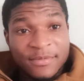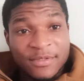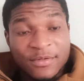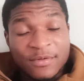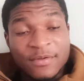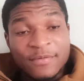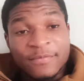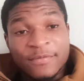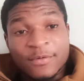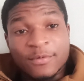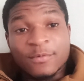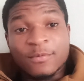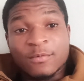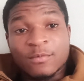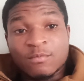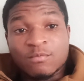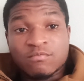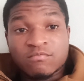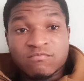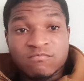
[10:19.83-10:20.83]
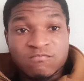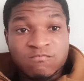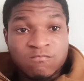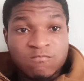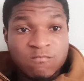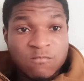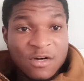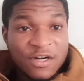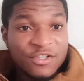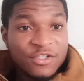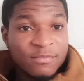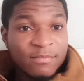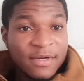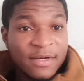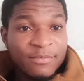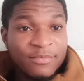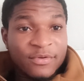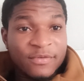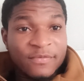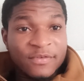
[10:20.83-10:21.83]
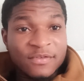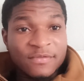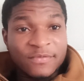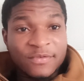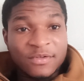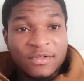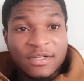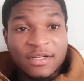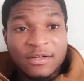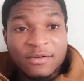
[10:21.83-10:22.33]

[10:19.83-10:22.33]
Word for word: So if you watched my previous video,